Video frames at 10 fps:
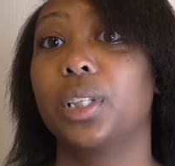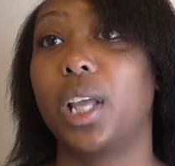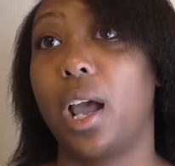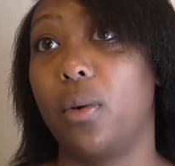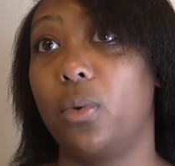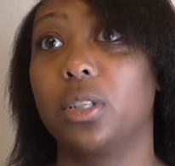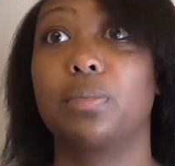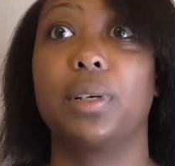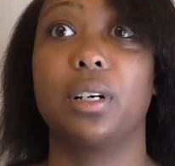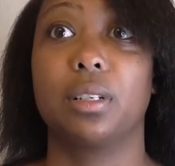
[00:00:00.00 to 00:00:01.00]
that
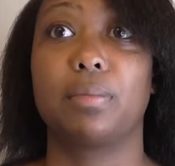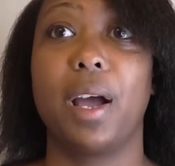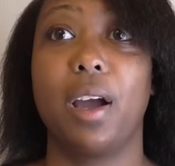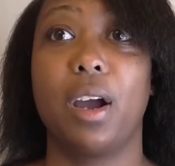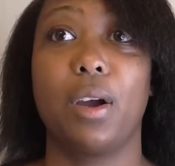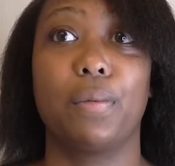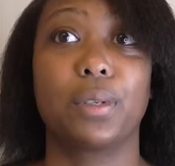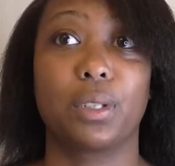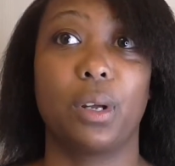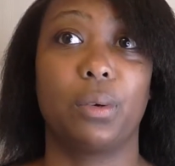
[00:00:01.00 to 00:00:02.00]
was because my iron
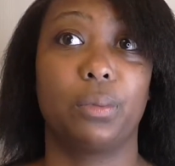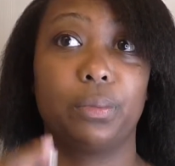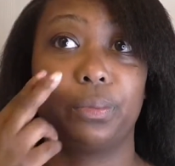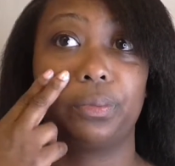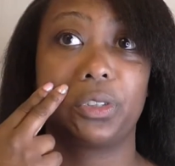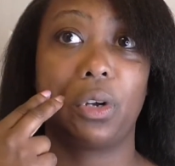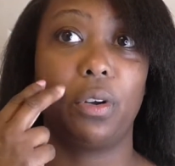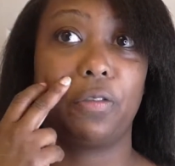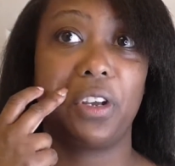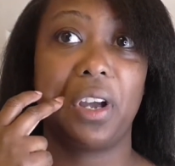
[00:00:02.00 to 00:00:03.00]
was low.
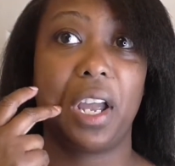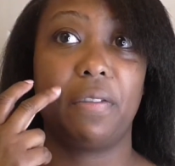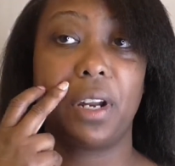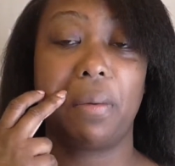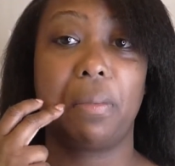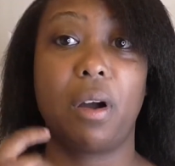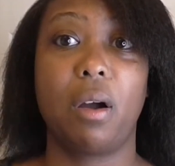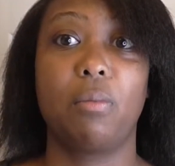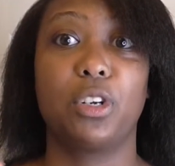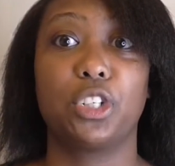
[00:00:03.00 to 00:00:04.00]
So if you're having that
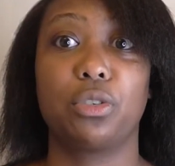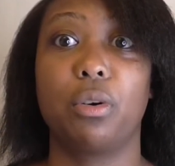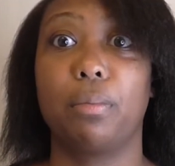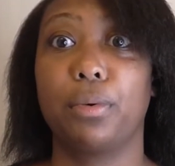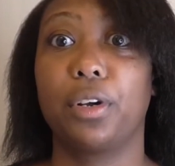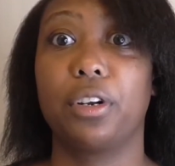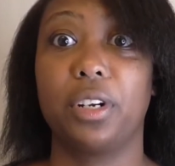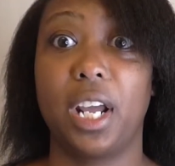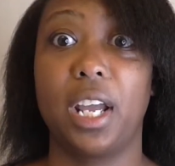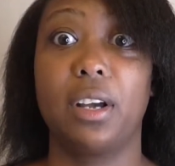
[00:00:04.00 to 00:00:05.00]
problem with short
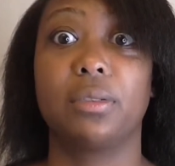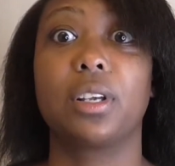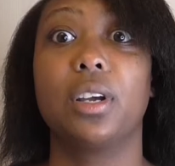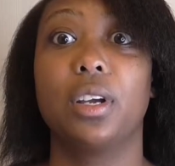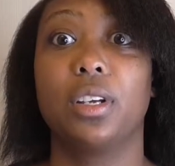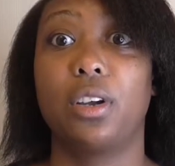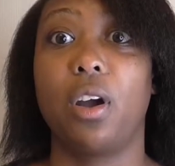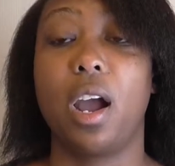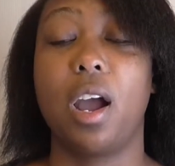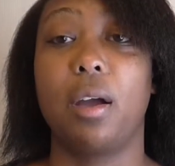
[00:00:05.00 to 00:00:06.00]
brittle nails,
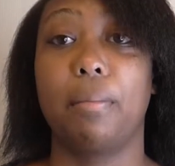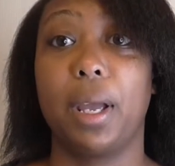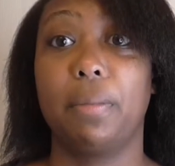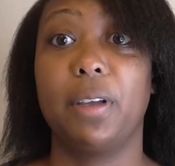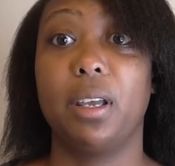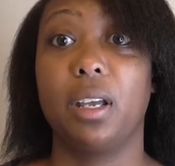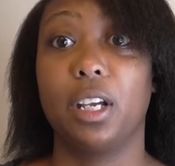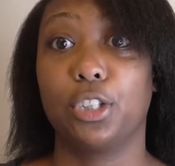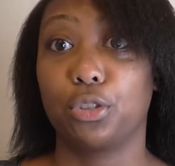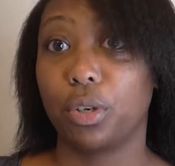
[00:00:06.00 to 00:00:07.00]
your iron may be
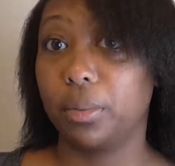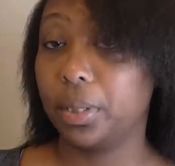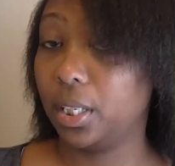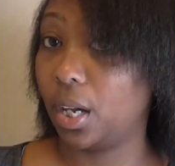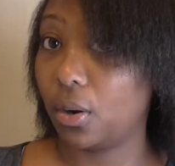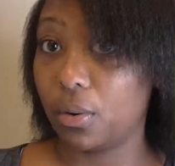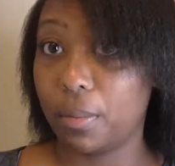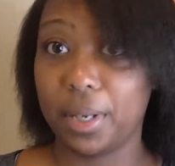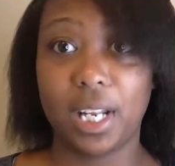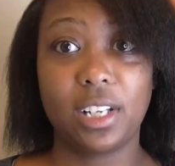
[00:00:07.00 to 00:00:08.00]
extremely low.
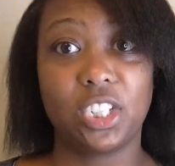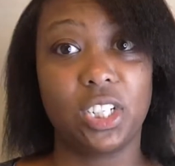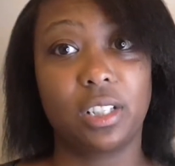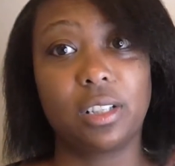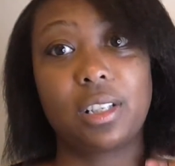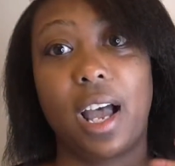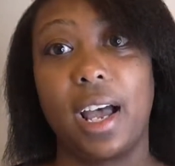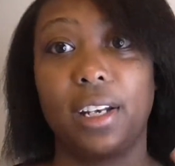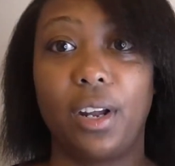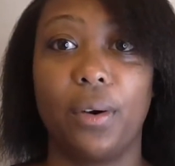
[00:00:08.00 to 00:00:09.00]
But that's just a
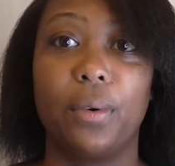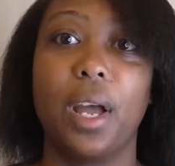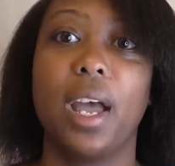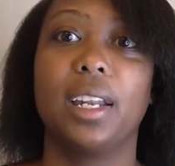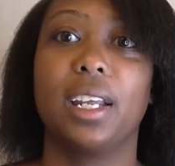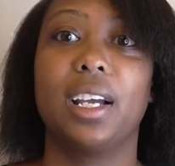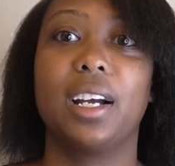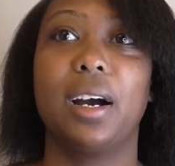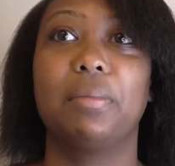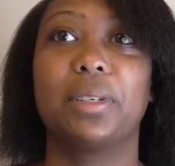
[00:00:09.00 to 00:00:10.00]
side note.
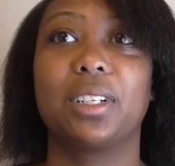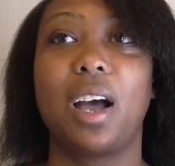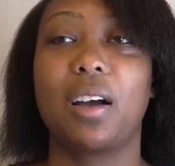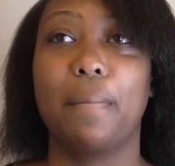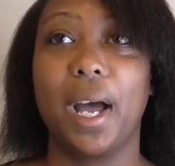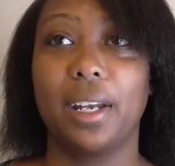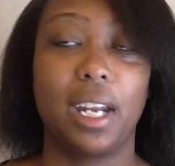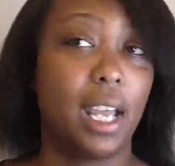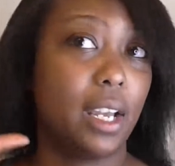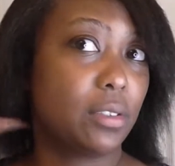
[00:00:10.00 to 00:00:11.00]
Didn't come to talk about
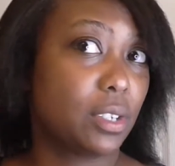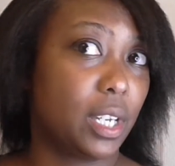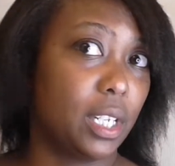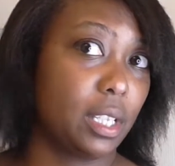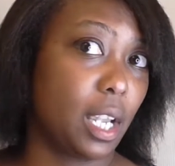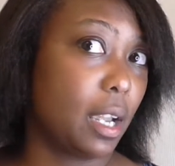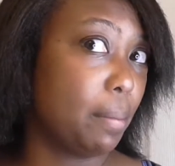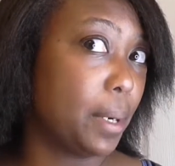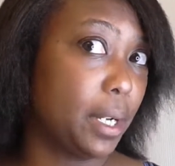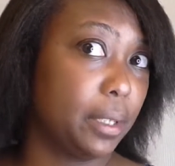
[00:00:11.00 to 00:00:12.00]
nails or
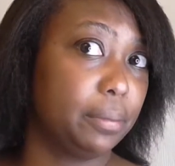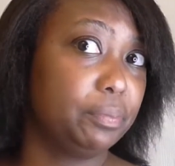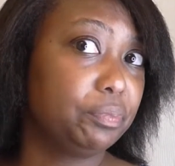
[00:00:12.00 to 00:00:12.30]
anything, but